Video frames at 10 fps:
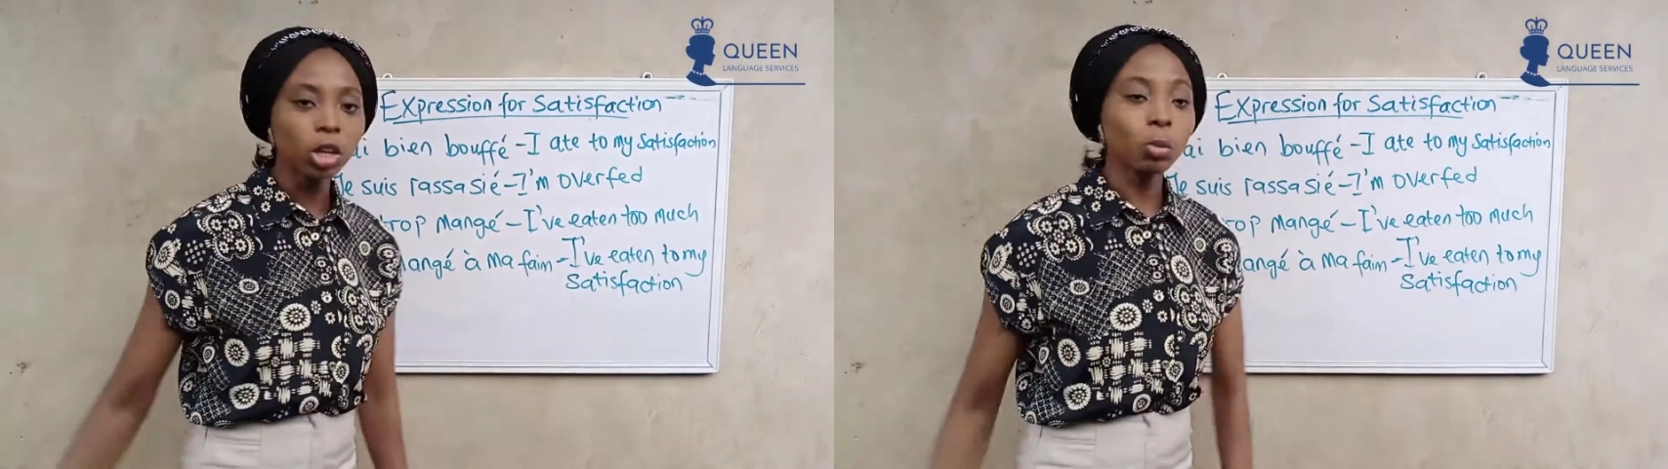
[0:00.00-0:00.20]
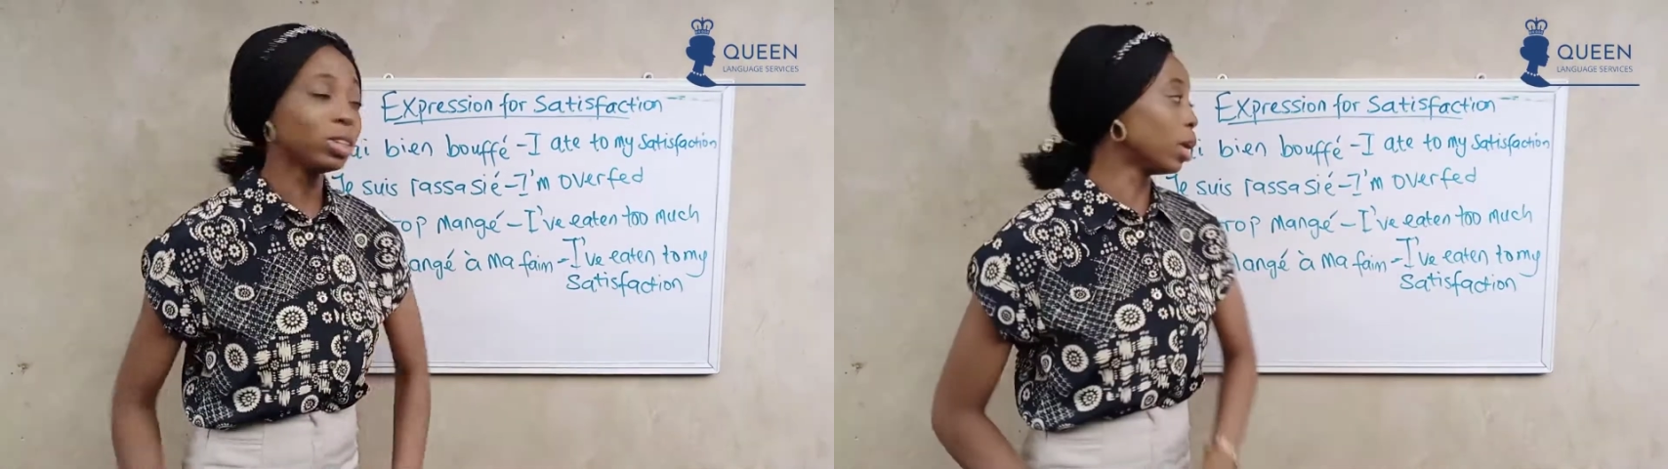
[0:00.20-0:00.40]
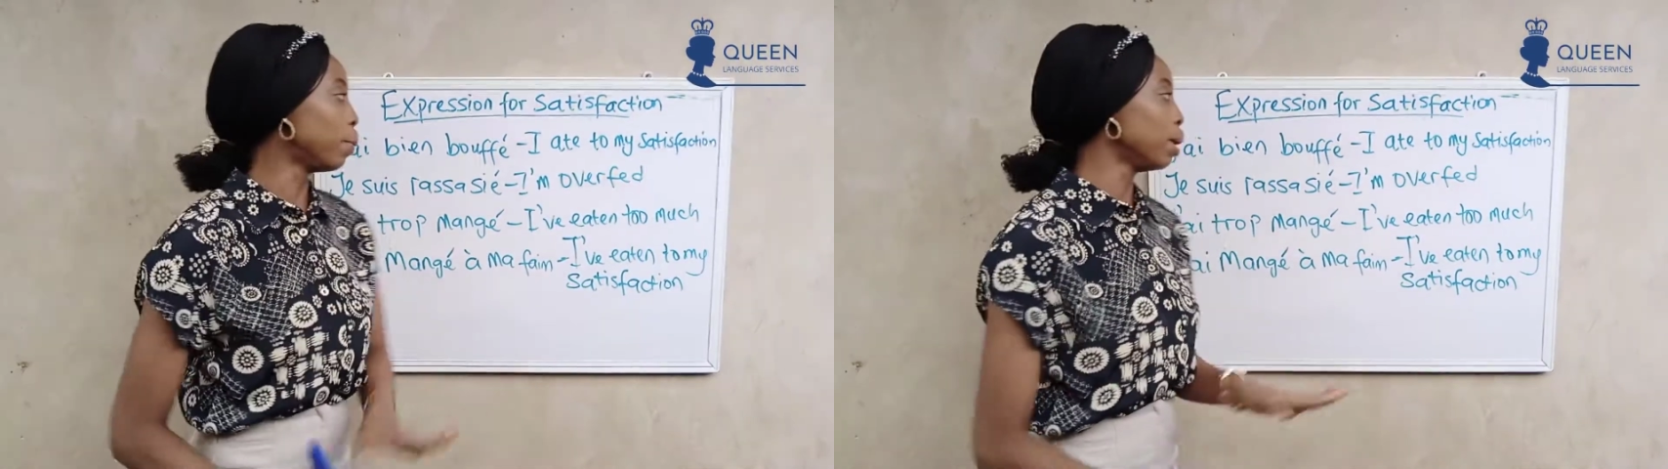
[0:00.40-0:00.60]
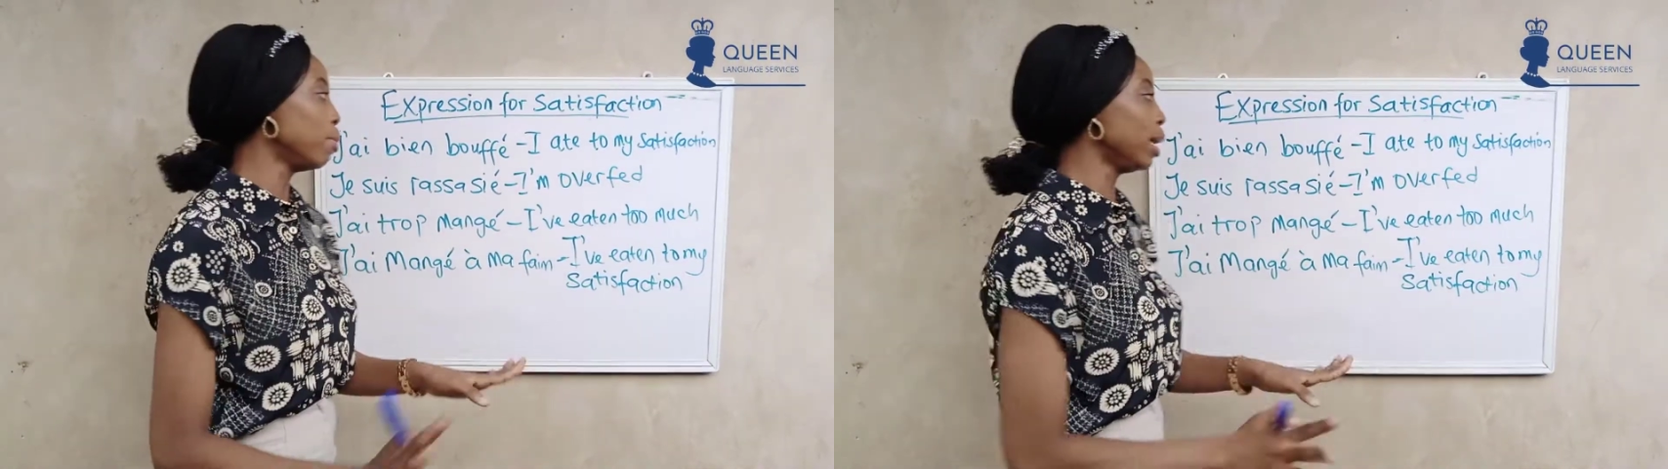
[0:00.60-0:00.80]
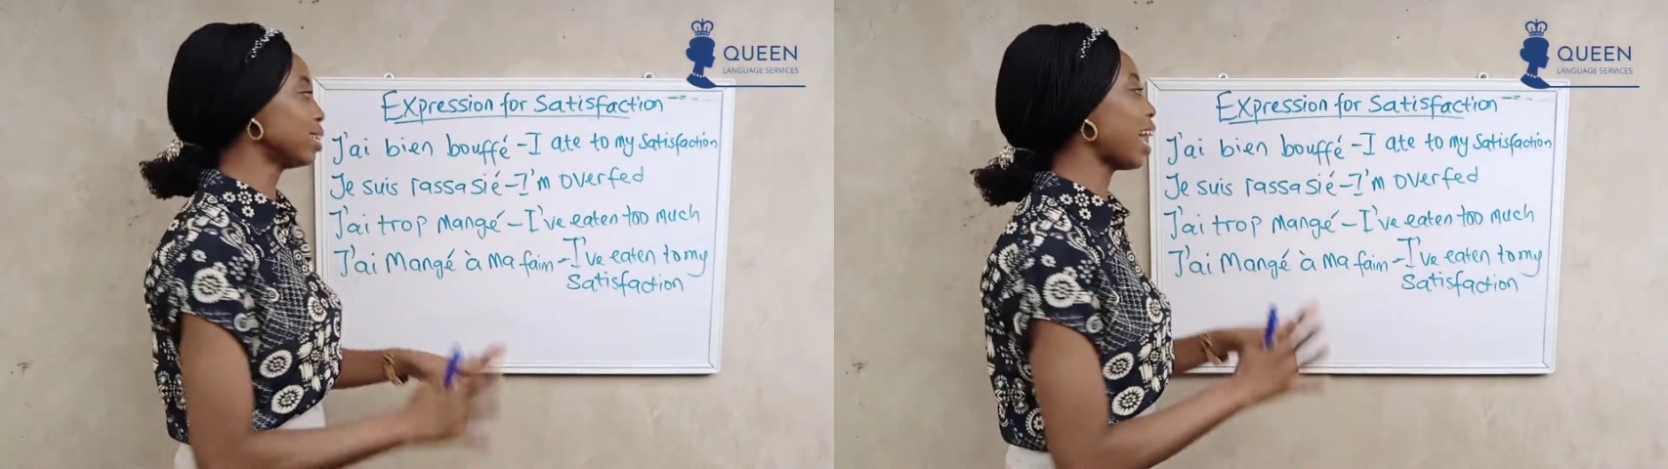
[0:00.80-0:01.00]
which simply
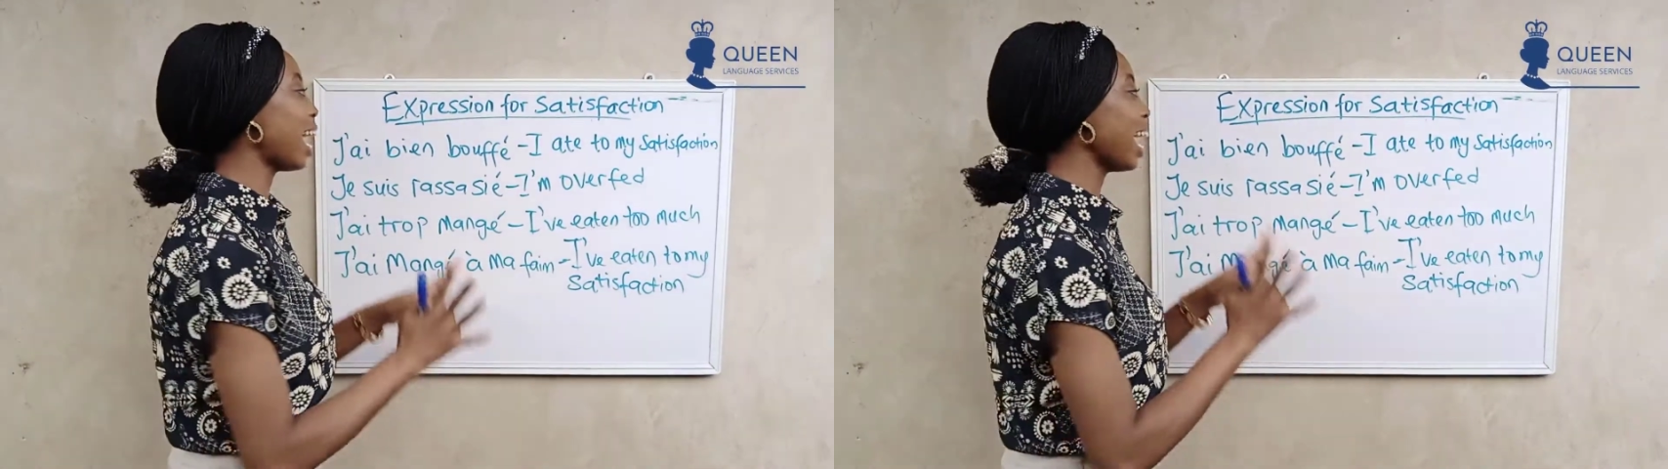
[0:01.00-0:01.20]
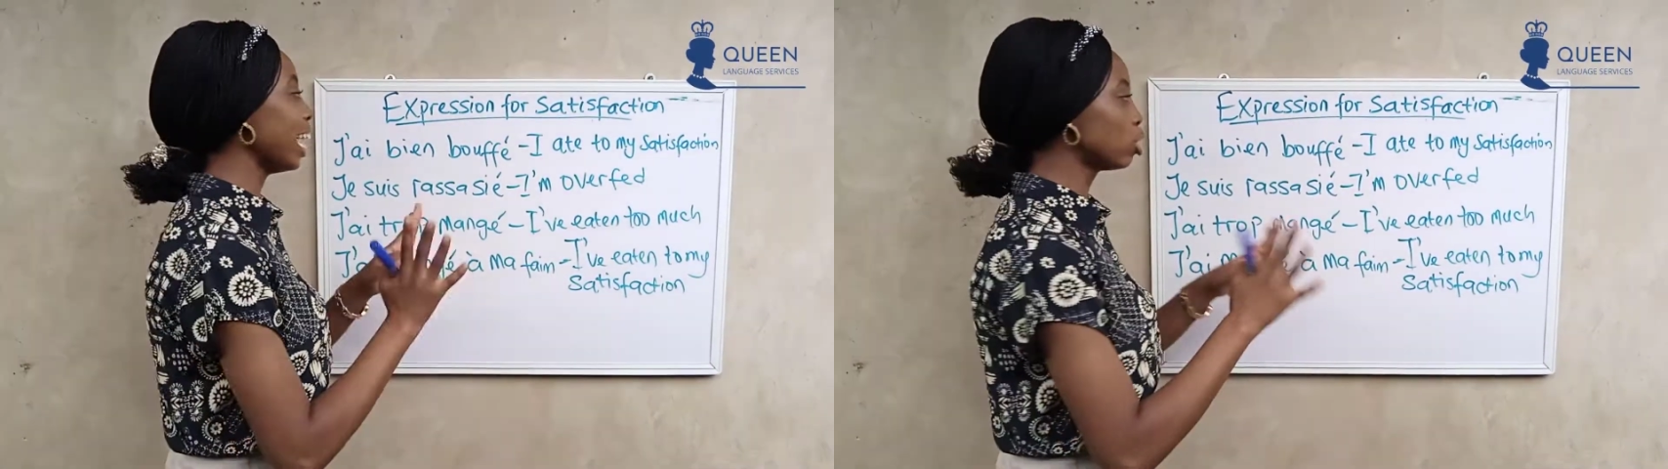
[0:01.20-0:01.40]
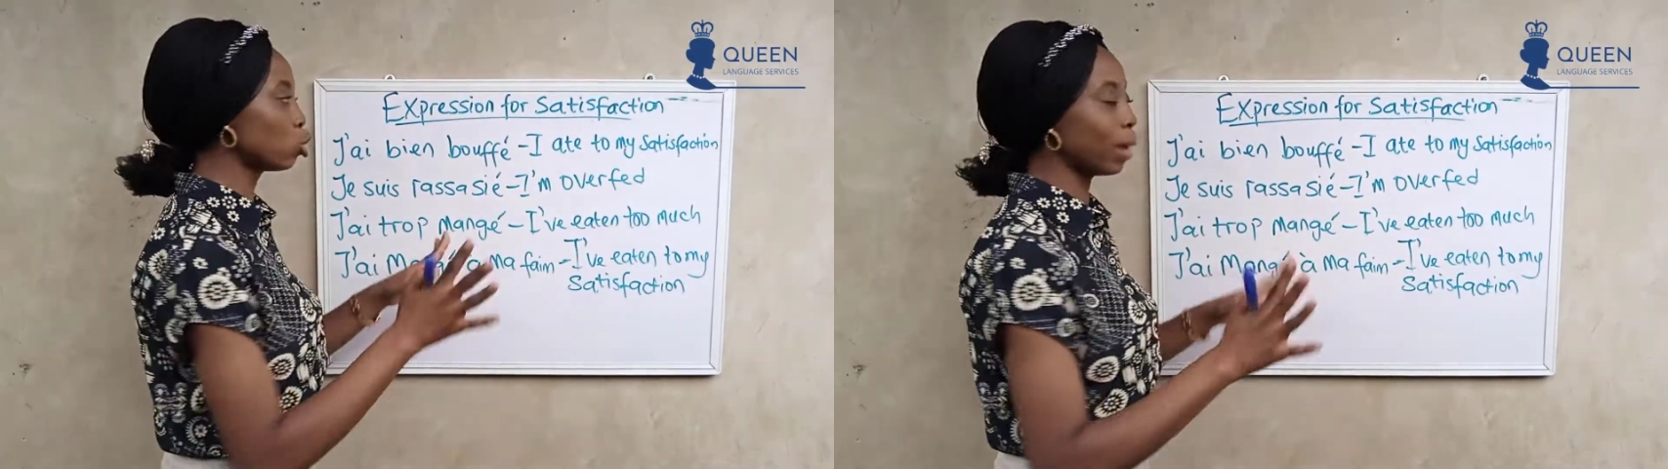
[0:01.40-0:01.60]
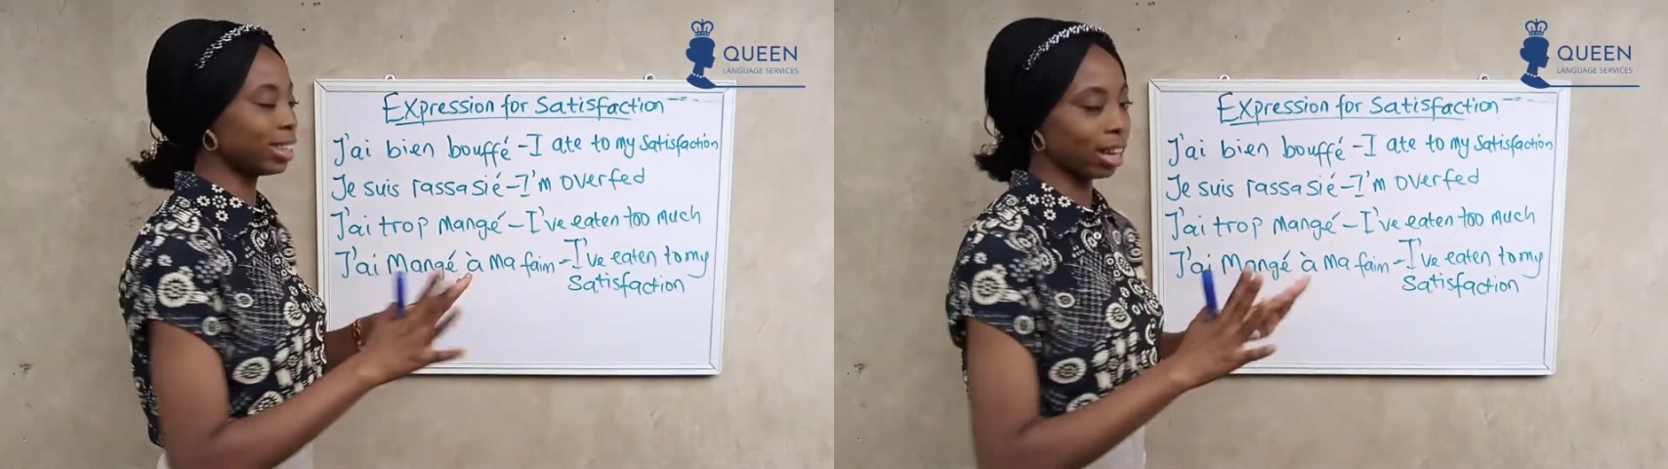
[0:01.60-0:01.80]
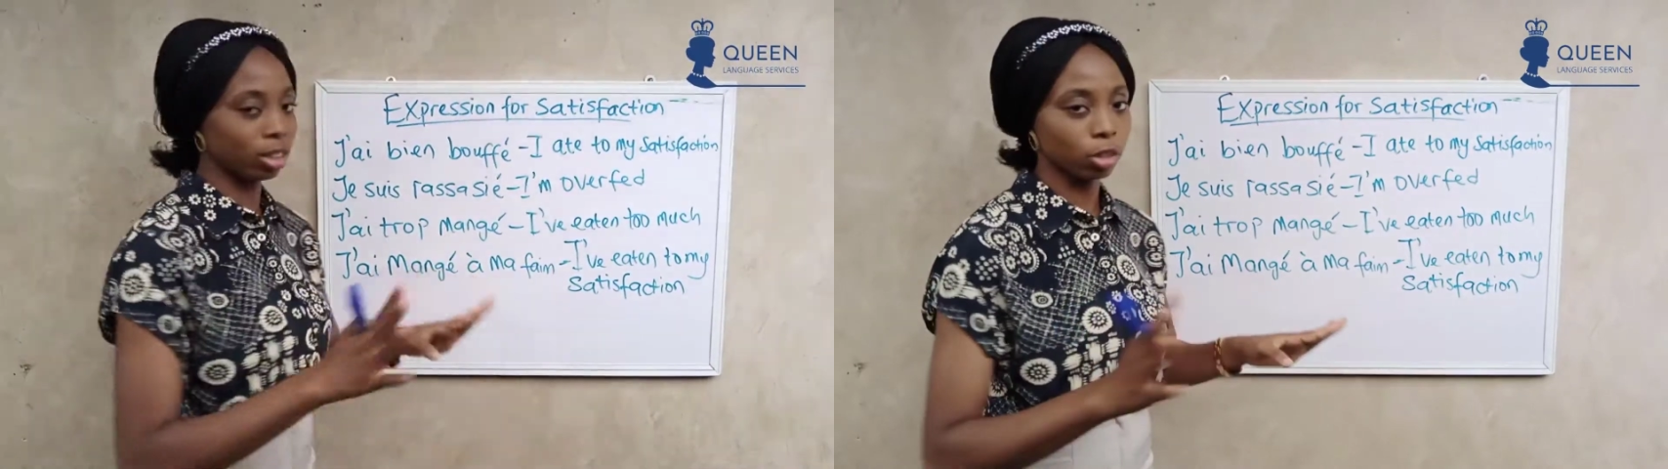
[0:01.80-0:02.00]
means I ate to my
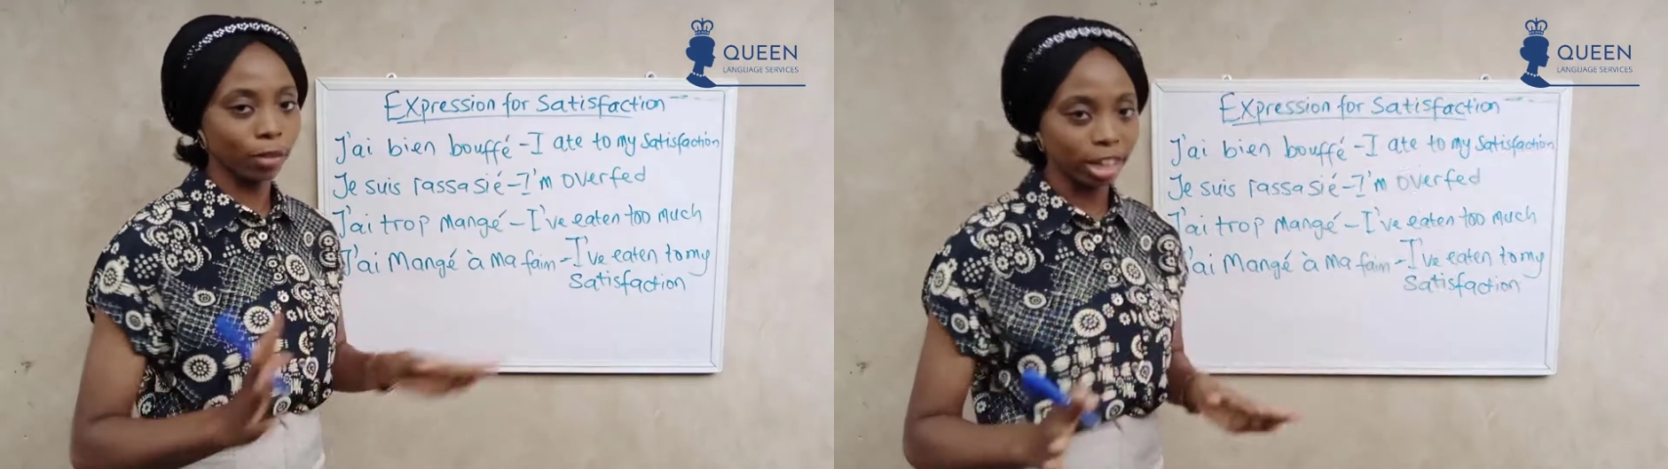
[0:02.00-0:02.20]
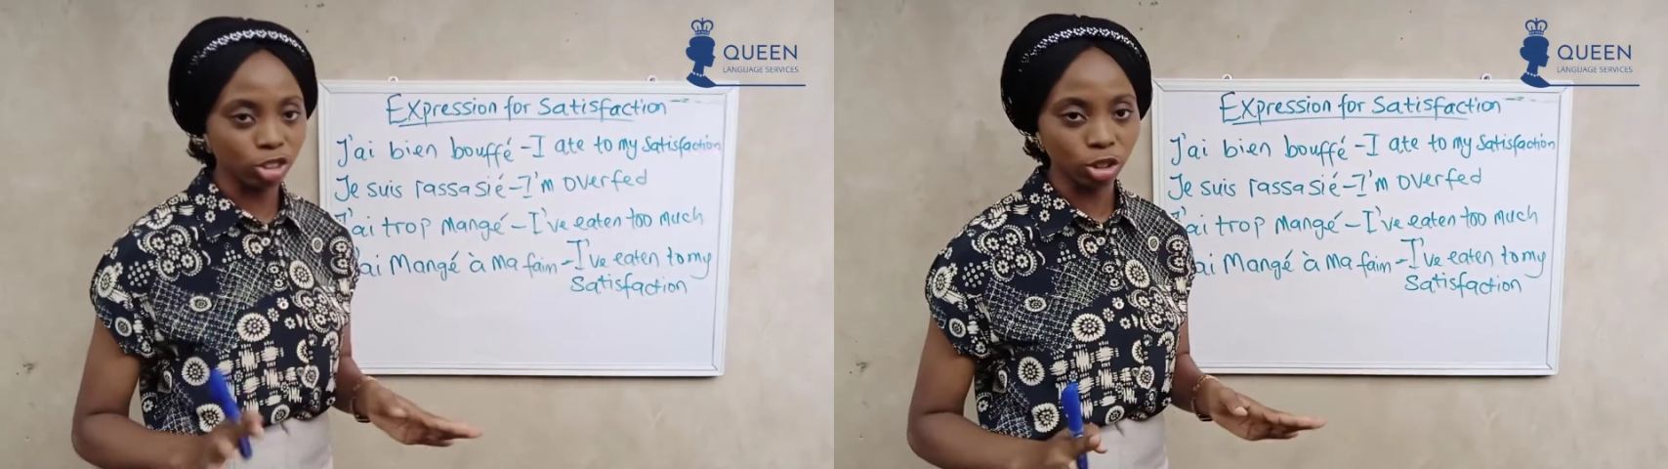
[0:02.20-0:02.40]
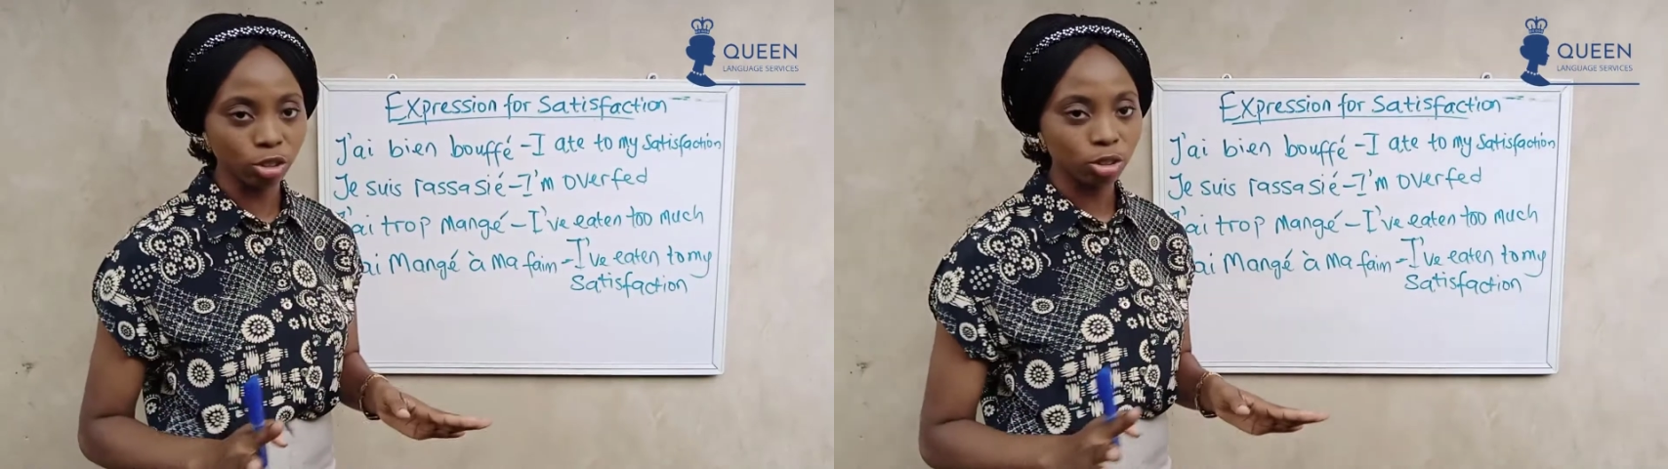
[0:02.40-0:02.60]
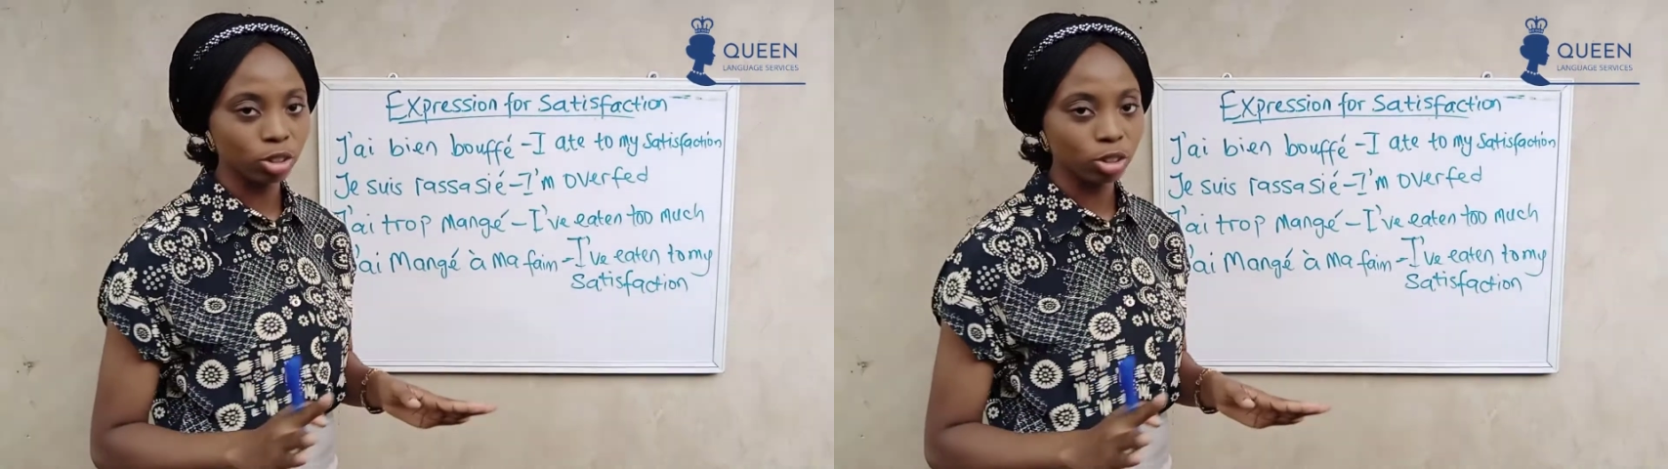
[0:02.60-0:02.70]
satisfaction.